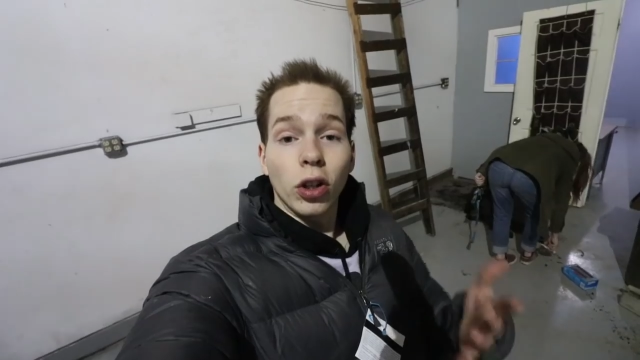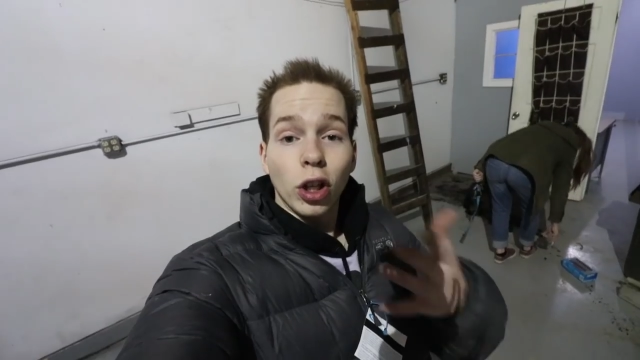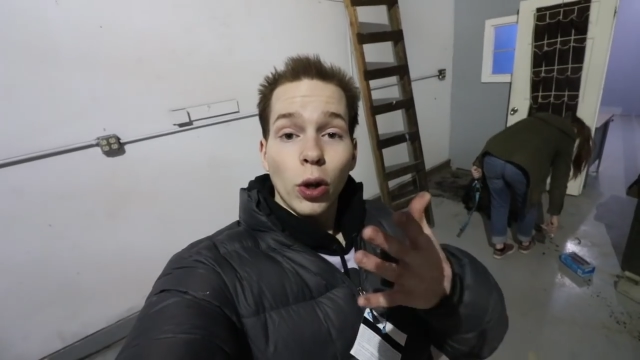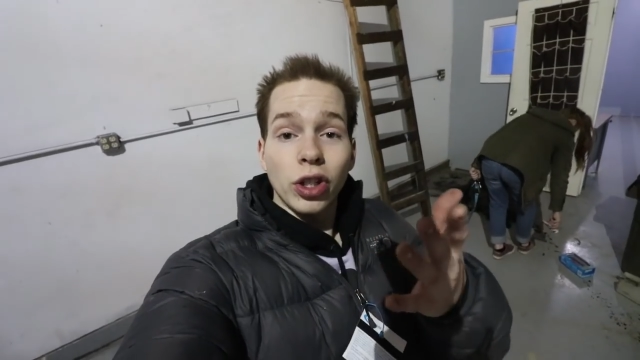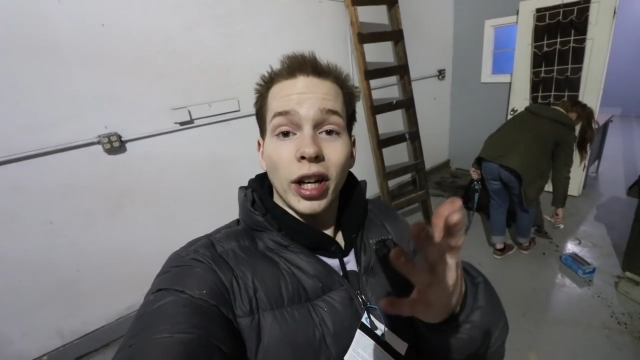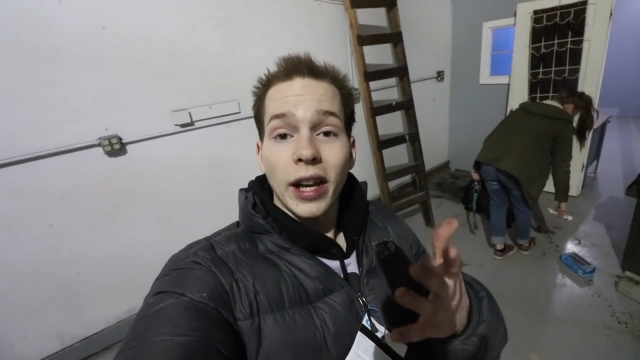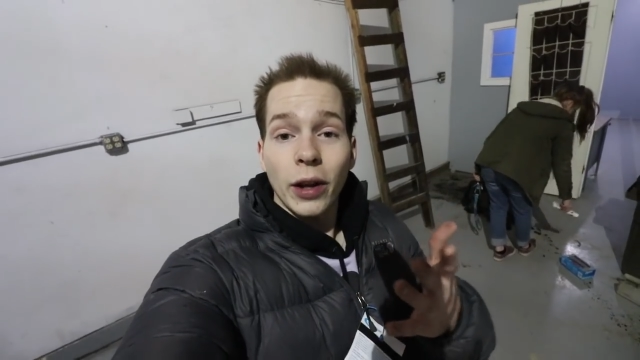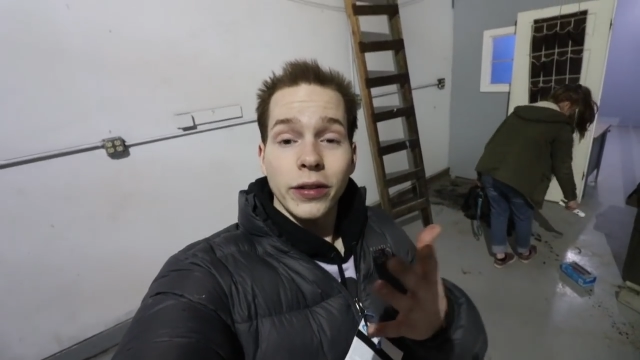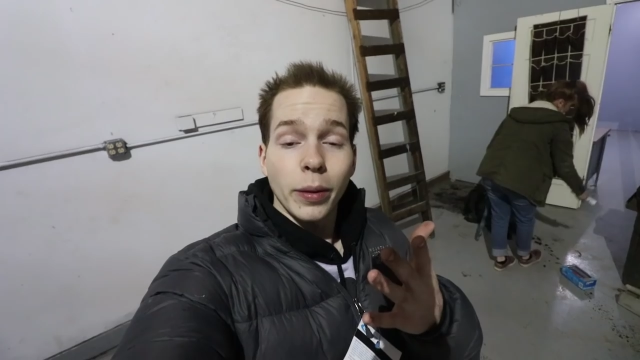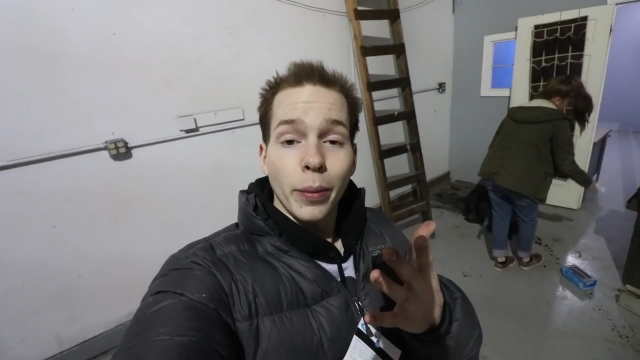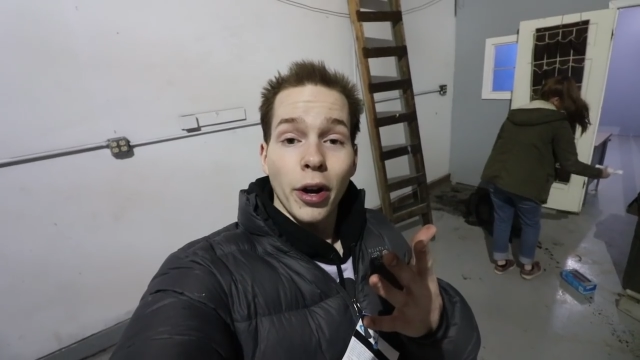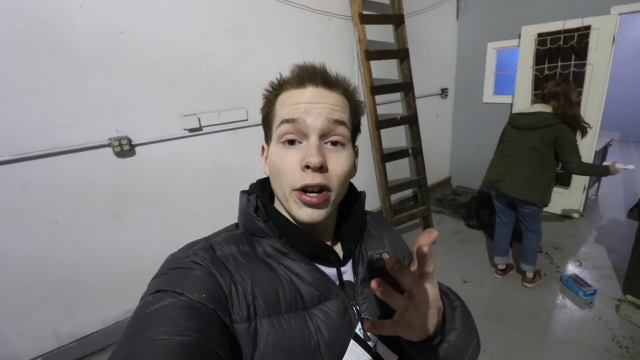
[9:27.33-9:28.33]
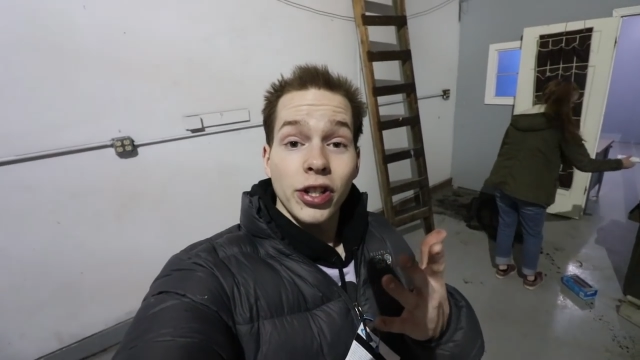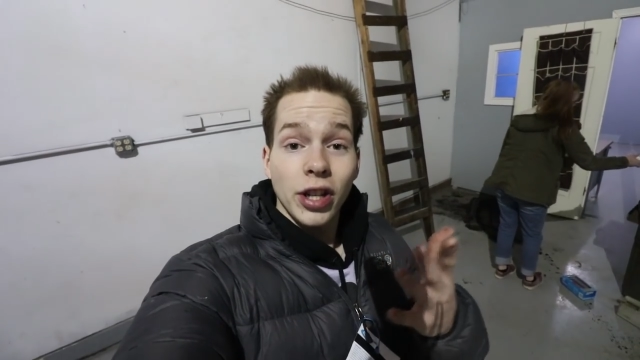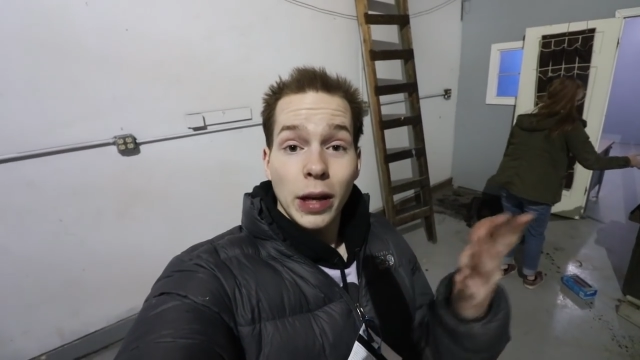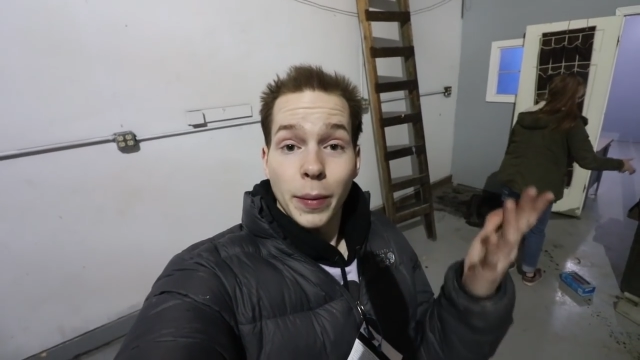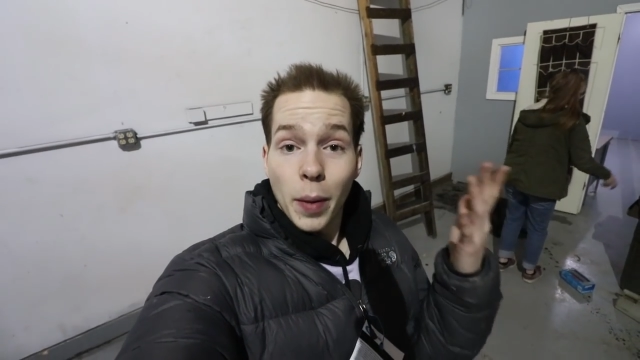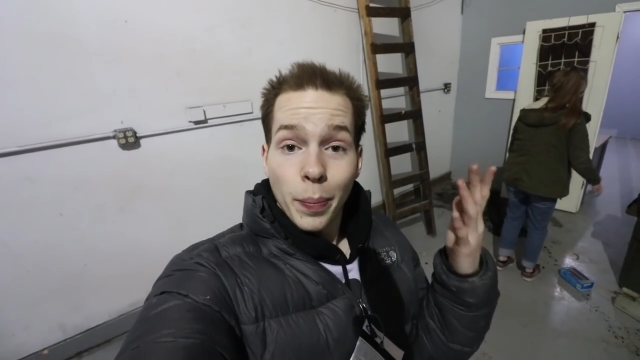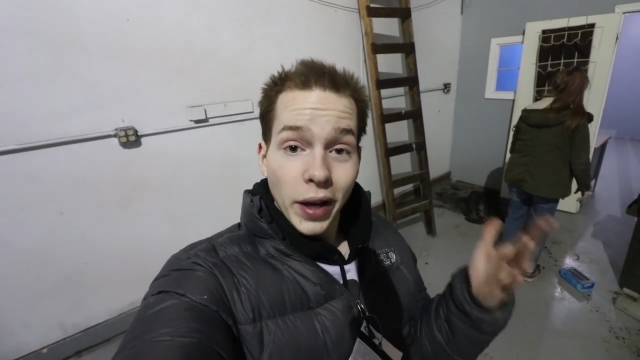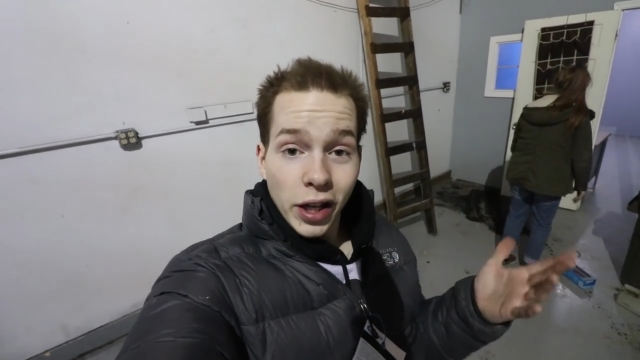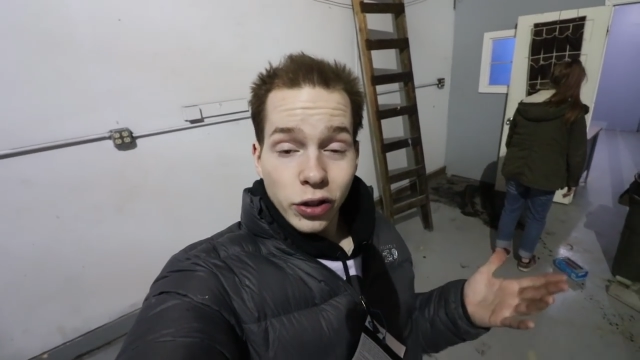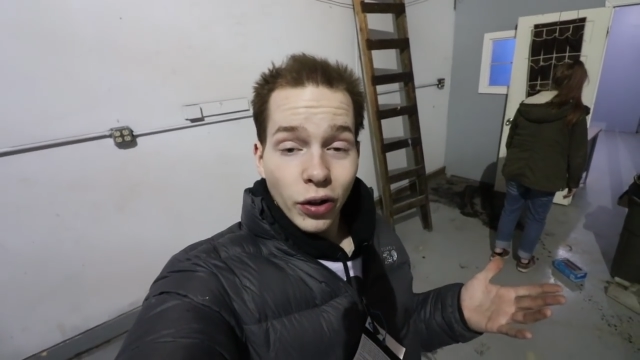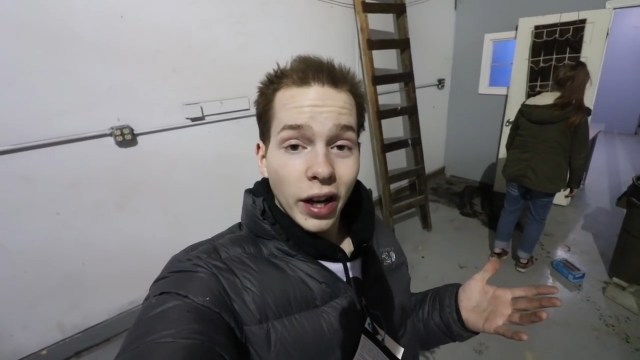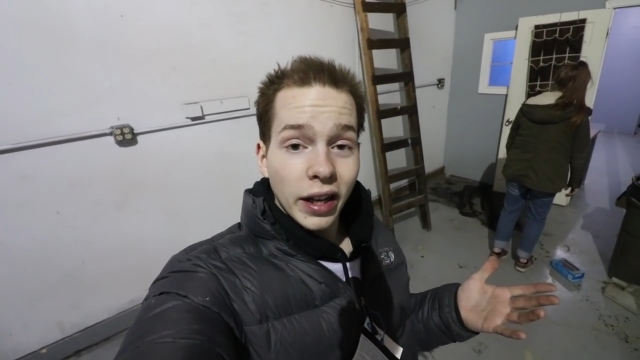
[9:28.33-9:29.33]
go check out some merch and my
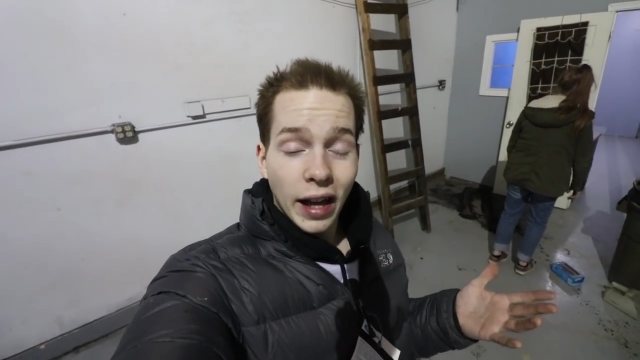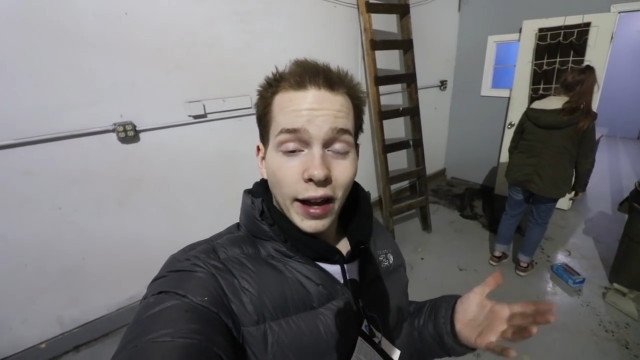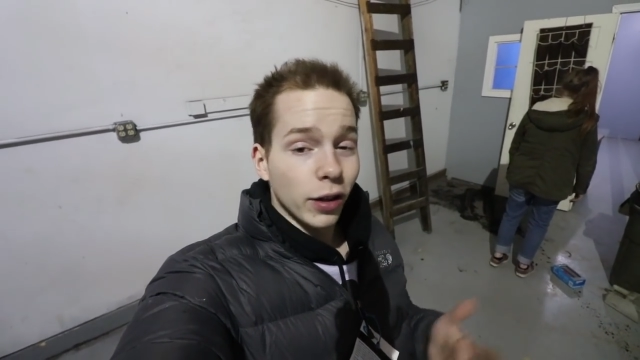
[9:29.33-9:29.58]
Patreon.